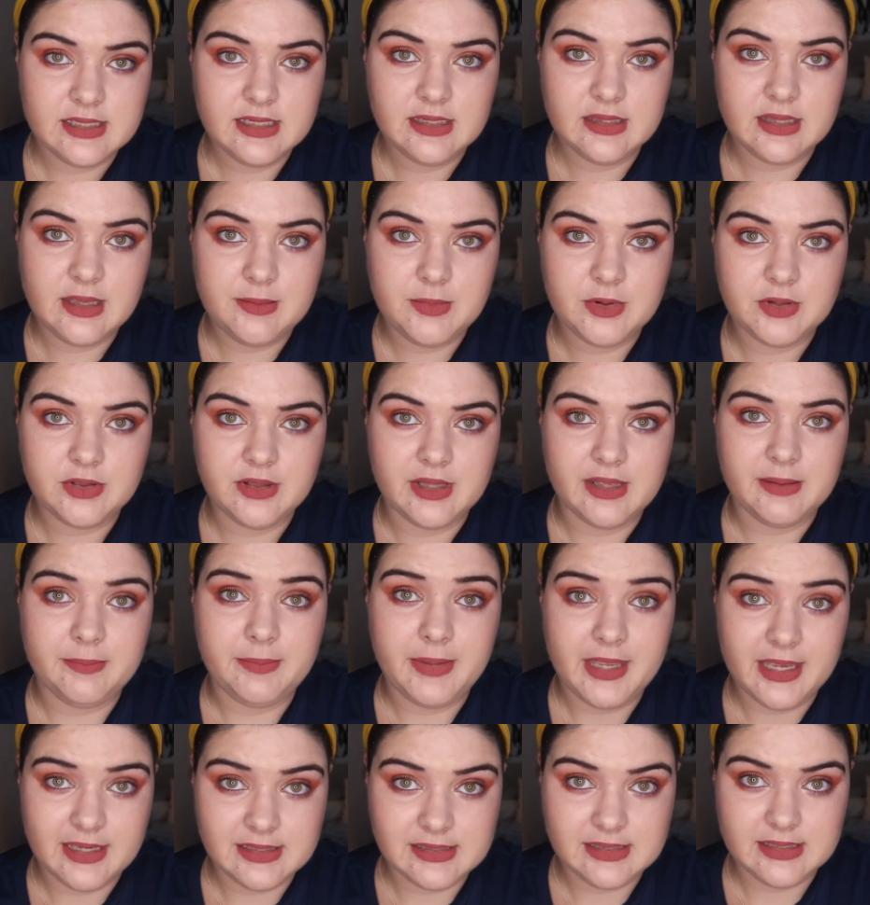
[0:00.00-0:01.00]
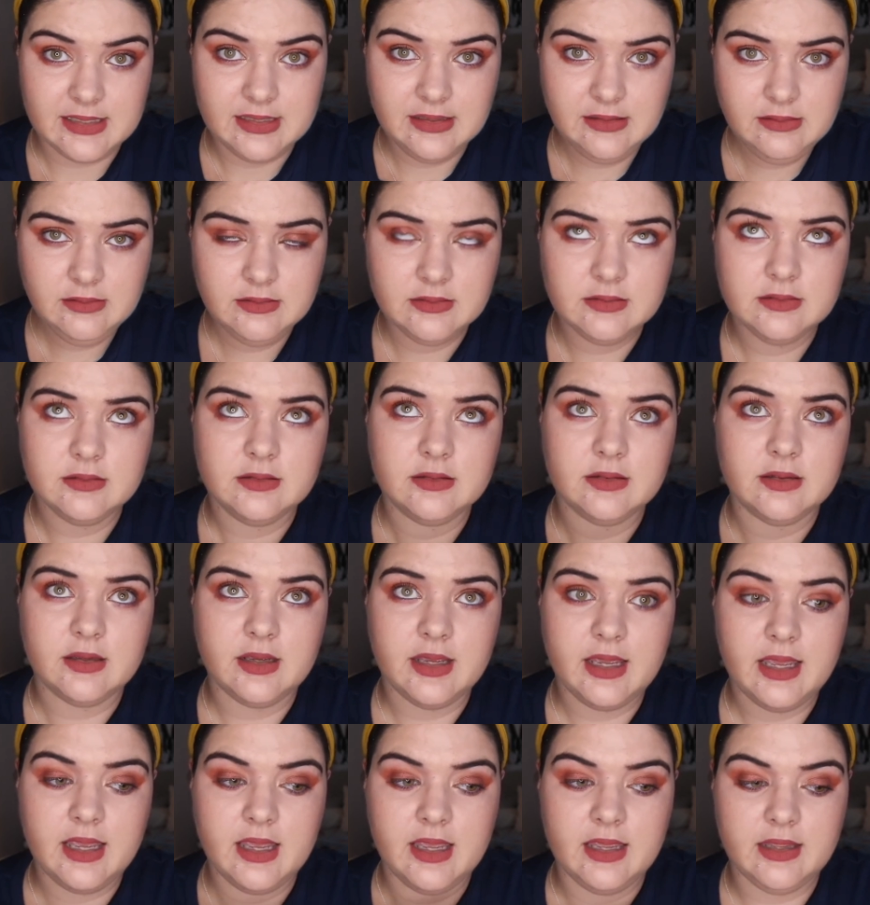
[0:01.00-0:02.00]
them on their bare skin
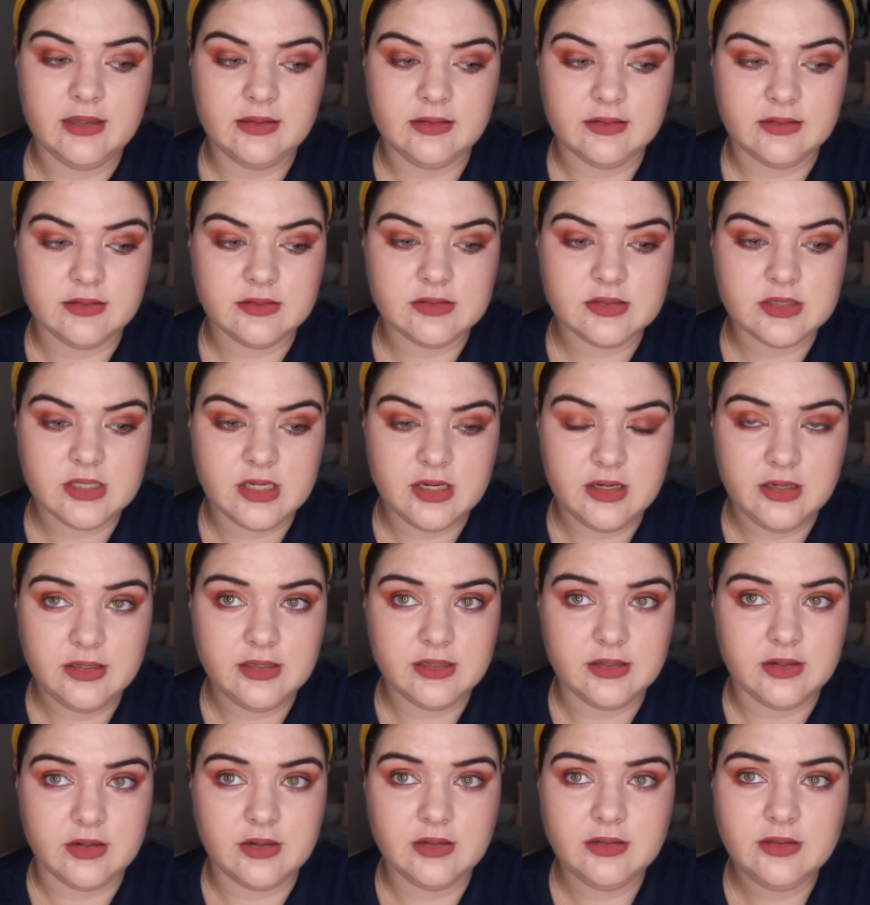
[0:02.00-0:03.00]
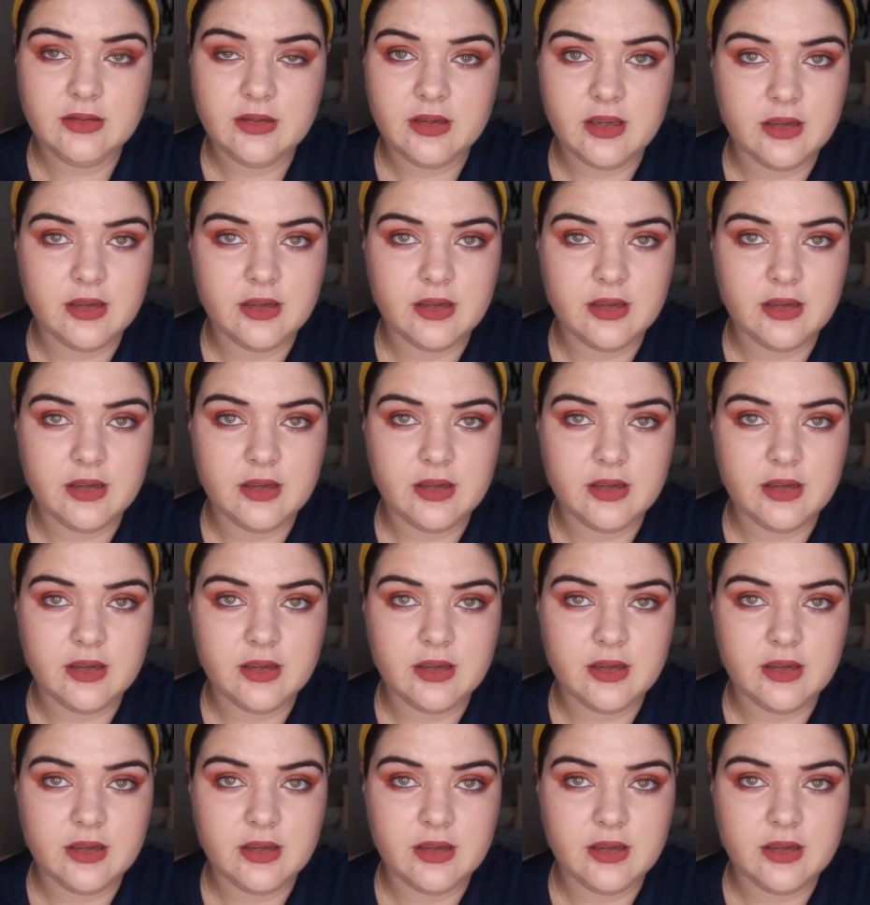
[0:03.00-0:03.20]
and turn it on.